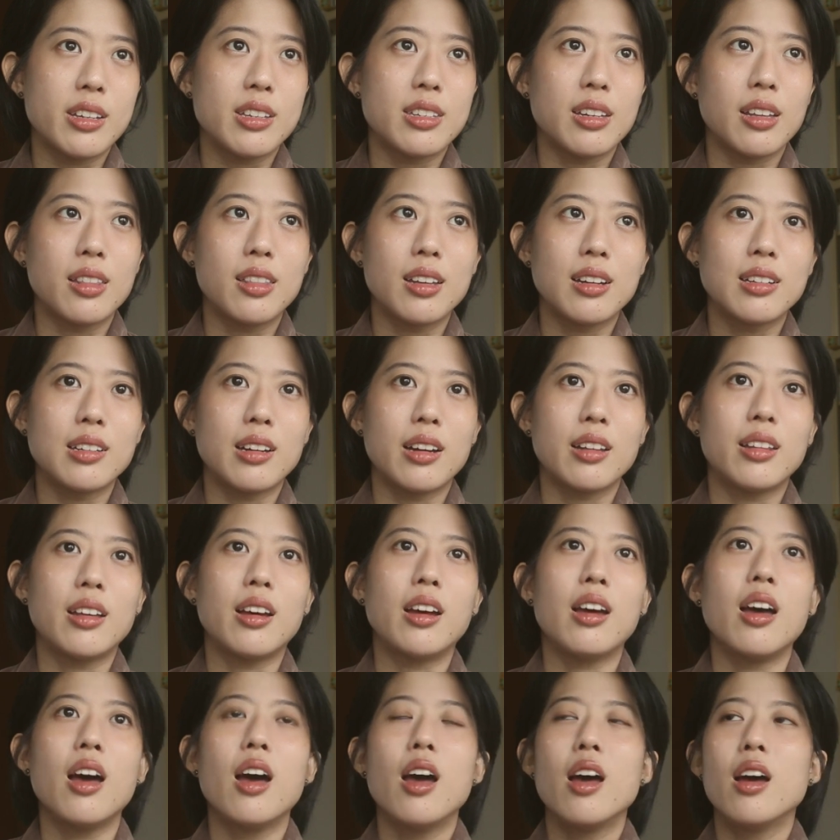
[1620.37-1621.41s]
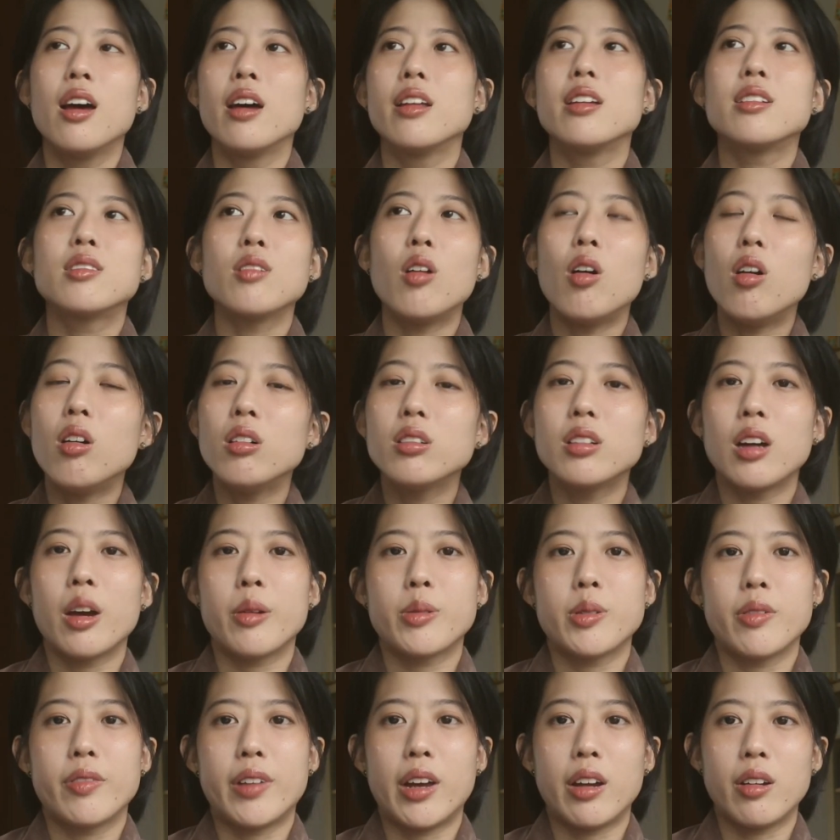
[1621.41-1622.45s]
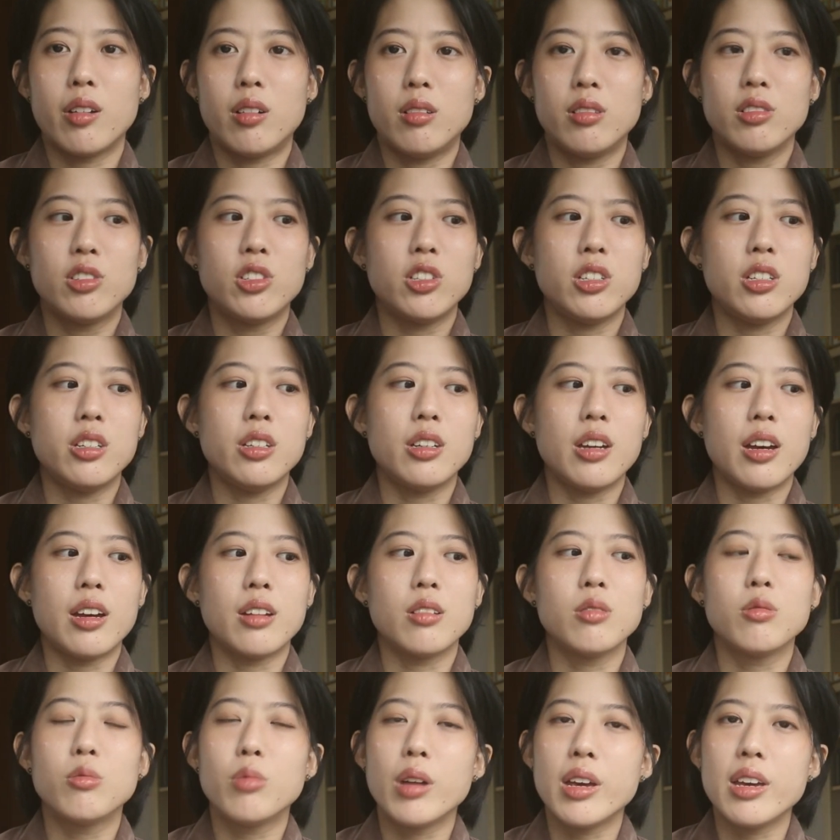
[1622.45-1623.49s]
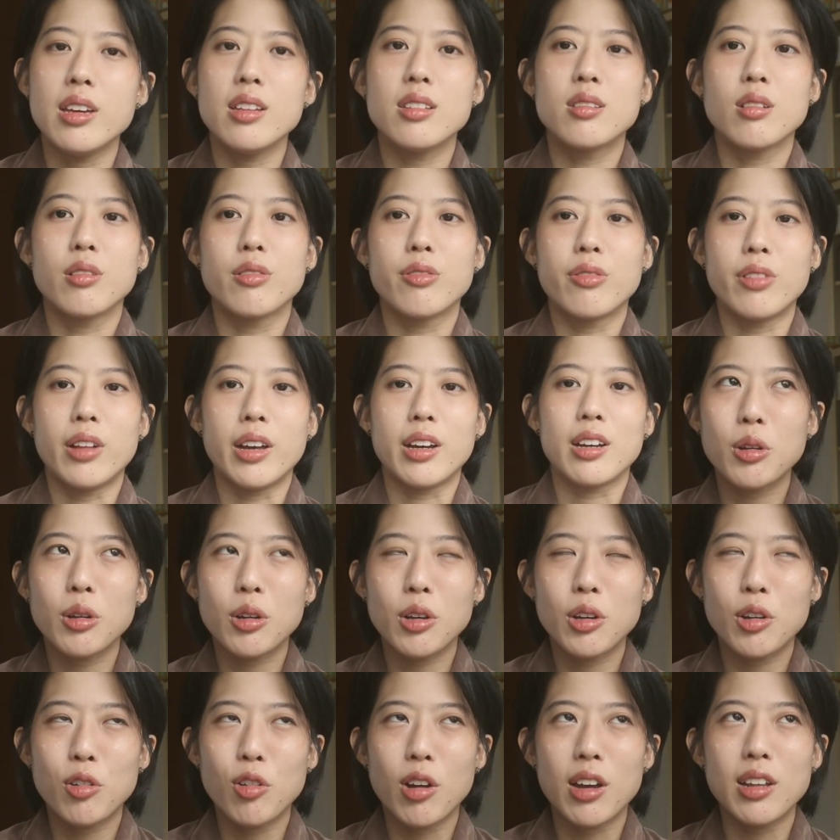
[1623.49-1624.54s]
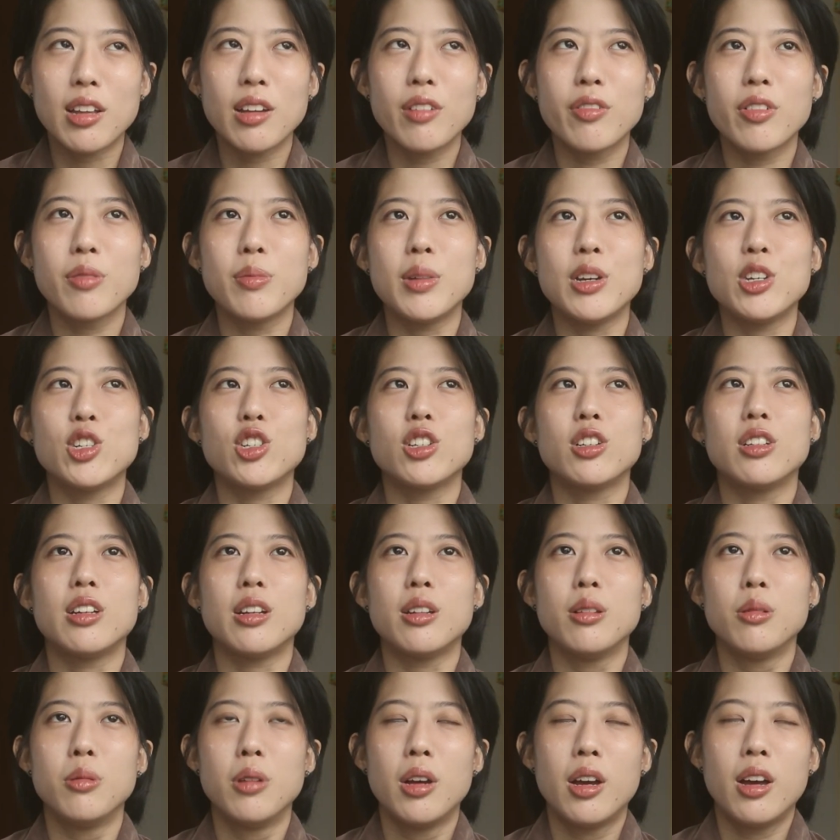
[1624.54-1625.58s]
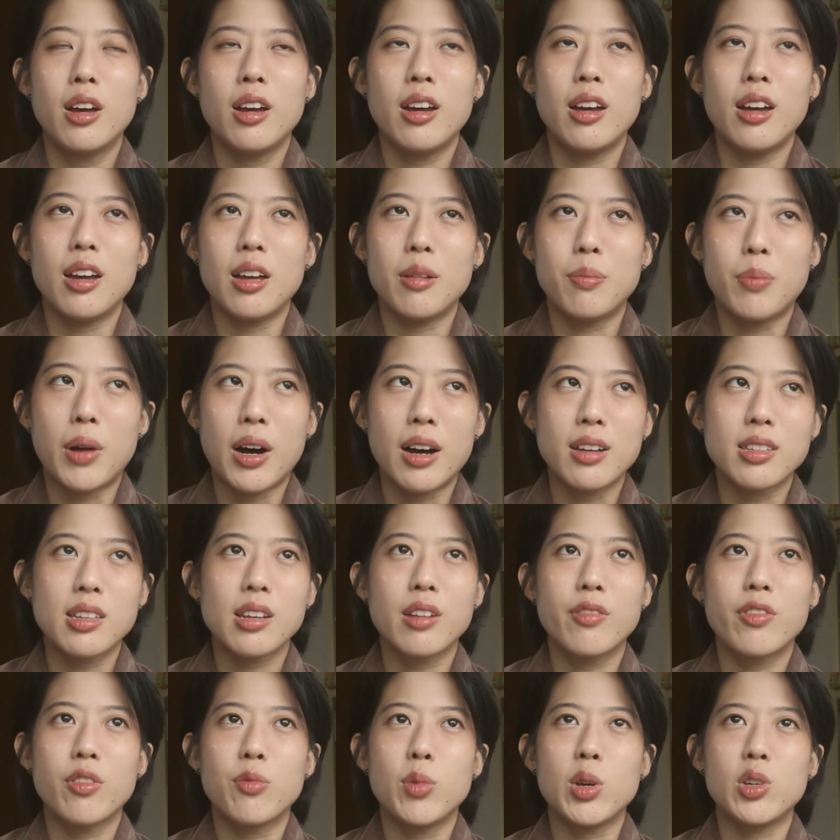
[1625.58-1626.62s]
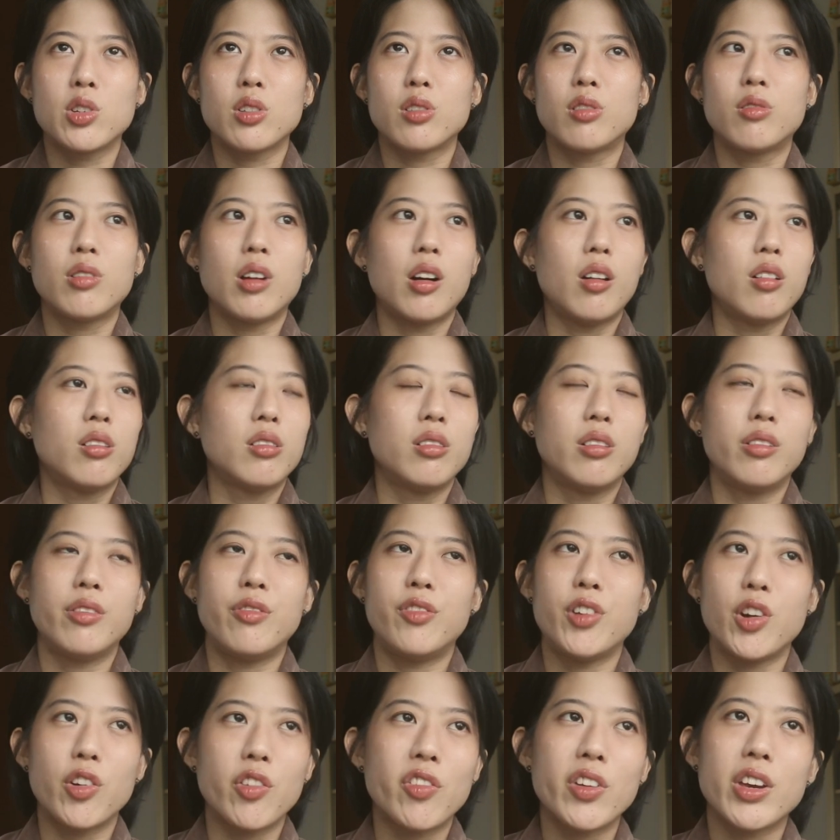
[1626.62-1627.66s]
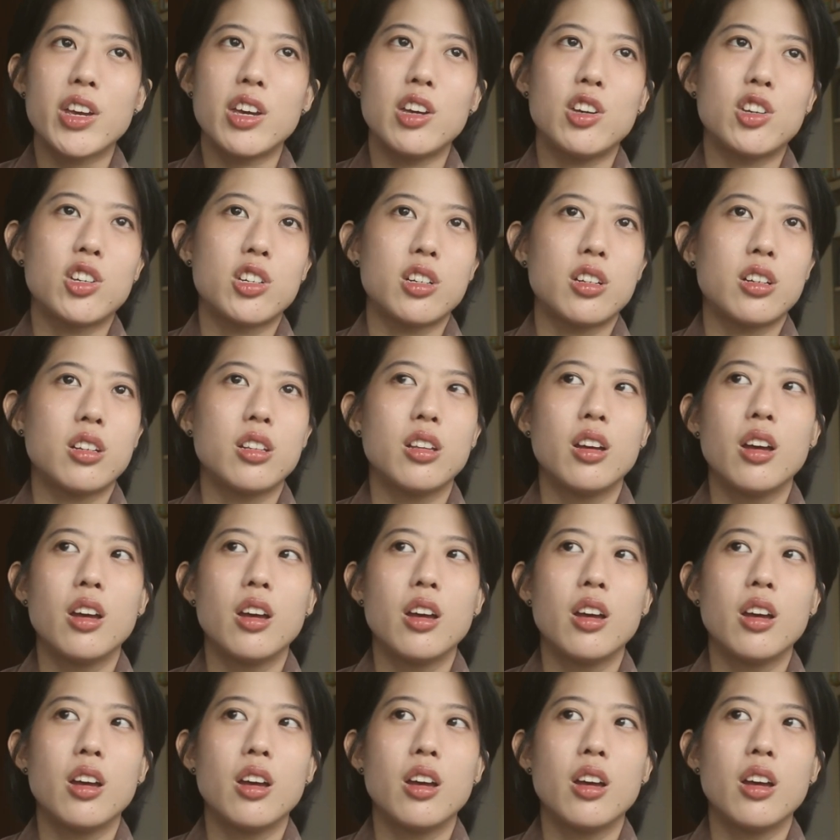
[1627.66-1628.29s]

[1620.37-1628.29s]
things like that. There's all types of technology and ways of like creating information and passing information around, verification.